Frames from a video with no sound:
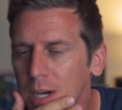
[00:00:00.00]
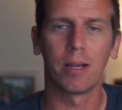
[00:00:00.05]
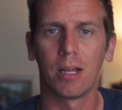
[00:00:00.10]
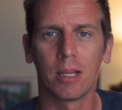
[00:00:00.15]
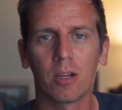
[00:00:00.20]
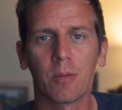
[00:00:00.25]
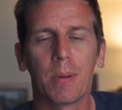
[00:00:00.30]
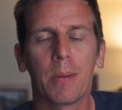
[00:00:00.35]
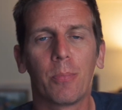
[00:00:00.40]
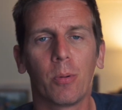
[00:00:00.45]
A
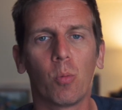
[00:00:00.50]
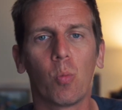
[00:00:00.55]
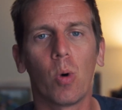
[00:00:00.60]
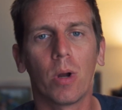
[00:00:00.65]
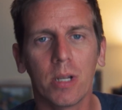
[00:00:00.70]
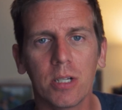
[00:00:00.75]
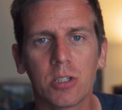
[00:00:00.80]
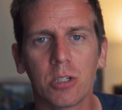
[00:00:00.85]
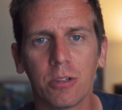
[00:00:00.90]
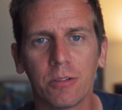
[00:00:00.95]
lot of people
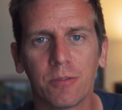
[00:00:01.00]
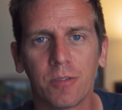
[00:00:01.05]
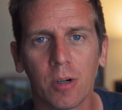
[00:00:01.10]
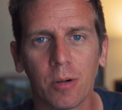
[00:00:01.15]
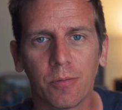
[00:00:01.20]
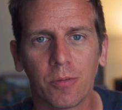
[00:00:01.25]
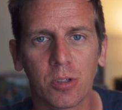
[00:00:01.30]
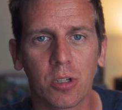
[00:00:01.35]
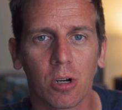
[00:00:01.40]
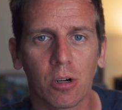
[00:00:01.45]
want to do
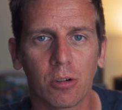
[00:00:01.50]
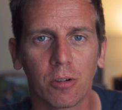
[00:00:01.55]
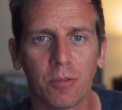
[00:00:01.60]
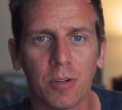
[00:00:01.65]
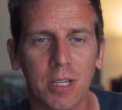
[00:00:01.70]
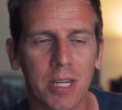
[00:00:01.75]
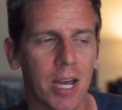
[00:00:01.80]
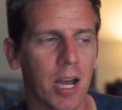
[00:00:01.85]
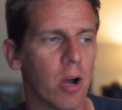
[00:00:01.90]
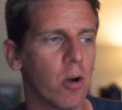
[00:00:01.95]
film
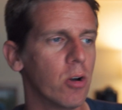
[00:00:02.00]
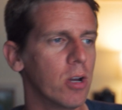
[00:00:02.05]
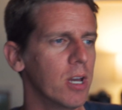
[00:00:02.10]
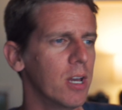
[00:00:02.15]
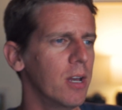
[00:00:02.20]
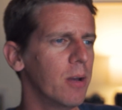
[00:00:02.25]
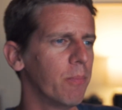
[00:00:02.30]
photography now,